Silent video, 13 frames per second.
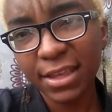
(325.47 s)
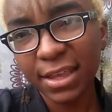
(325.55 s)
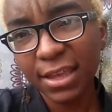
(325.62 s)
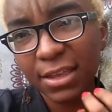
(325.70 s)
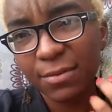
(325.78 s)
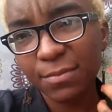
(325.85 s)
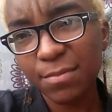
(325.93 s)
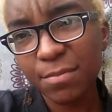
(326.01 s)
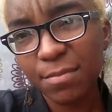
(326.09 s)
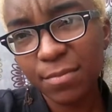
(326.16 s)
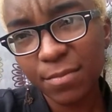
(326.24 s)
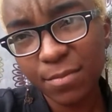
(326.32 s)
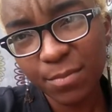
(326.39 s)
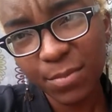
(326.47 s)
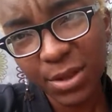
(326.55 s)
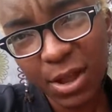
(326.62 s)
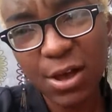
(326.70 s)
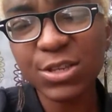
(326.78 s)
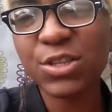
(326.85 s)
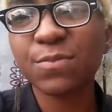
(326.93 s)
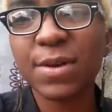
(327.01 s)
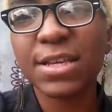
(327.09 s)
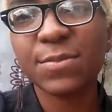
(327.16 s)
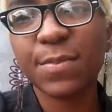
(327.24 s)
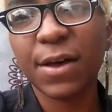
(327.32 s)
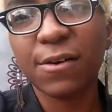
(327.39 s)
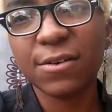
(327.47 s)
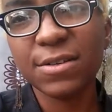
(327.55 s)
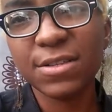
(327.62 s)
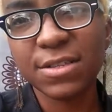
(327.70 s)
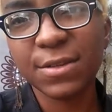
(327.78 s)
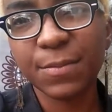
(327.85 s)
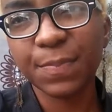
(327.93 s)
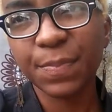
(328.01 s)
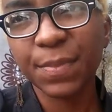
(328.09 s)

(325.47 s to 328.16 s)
think, but also my spouse.